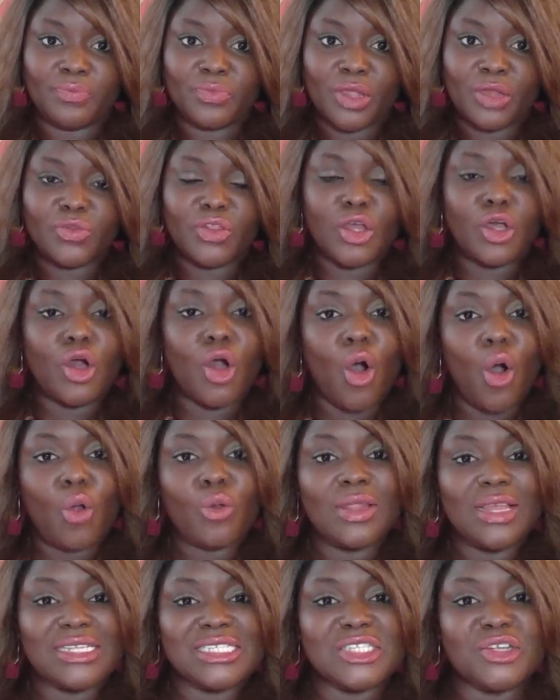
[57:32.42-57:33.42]
The
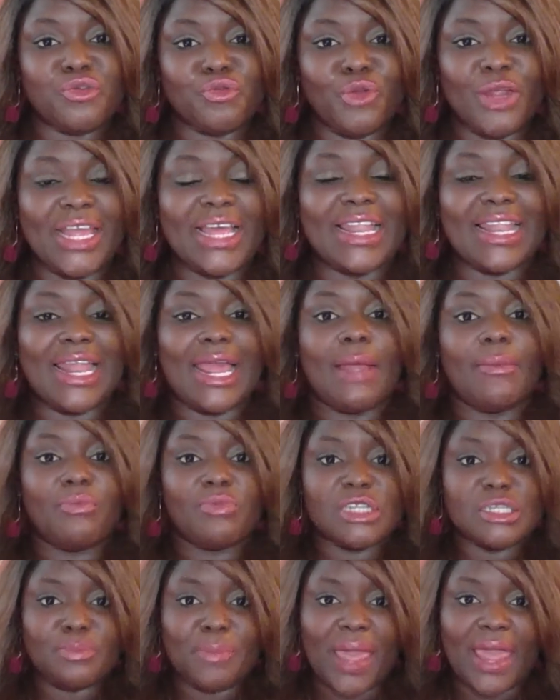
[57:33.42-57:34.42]
goal is to reclaim
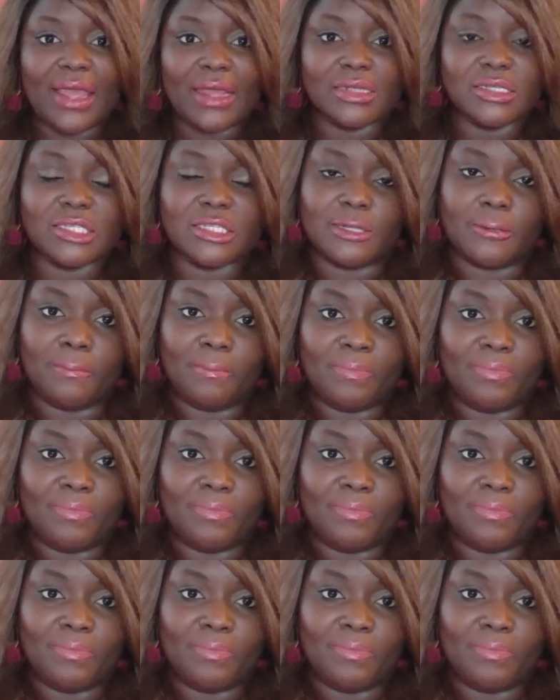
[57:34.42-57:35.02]
space.